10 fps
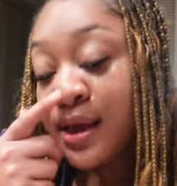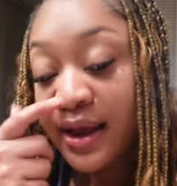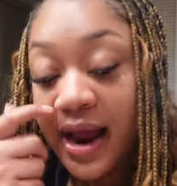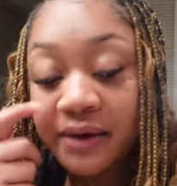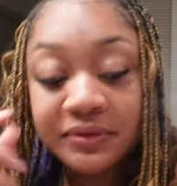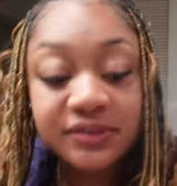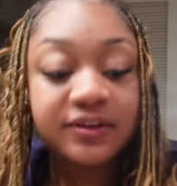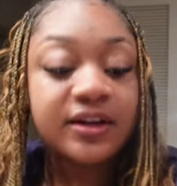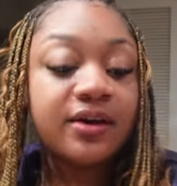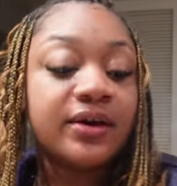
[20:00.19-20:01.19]
Kyra's
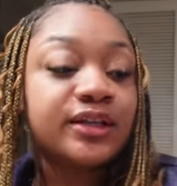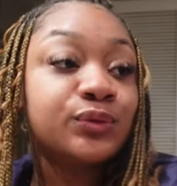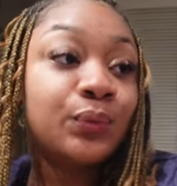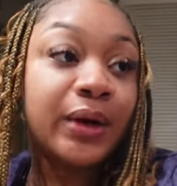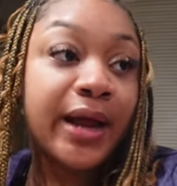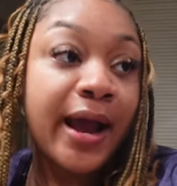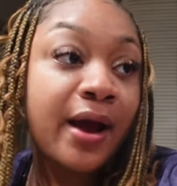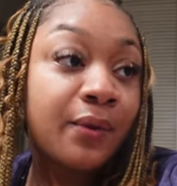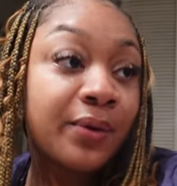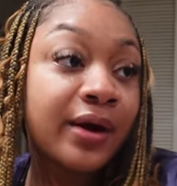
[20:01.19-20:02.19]
video is 1
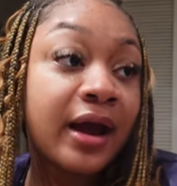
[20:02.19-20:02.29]
hour.